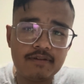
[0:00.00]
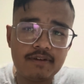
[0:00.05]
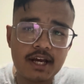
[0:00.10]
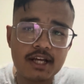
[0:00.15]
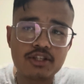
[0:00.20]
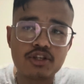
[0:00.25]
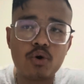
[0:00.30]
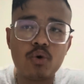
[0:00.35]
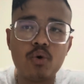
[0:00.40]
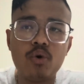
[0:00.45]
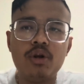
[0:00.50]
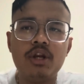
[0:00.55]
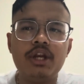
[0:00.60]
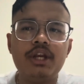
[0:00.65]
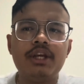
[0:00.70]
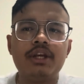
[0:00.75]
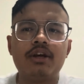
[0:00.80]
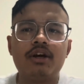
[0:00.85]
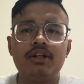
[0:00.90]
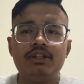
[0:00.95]
as a whole
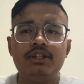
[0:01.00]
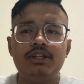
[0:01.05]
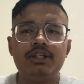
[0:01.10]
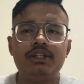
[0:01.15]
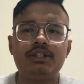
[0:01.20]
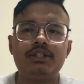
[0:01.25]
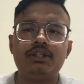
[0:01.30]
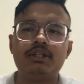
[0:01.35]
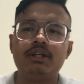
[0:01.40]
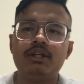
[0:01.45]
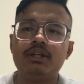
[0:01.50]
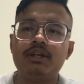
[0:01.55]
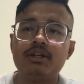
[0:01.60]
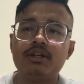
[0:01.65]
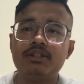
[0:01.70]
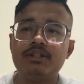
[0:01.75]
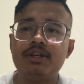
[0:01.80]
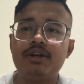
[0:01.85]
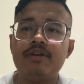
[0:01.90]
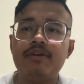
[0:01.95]
in
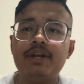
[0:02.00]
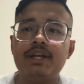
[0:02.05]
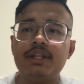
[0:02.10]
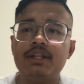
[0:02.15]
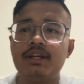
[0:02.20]
considering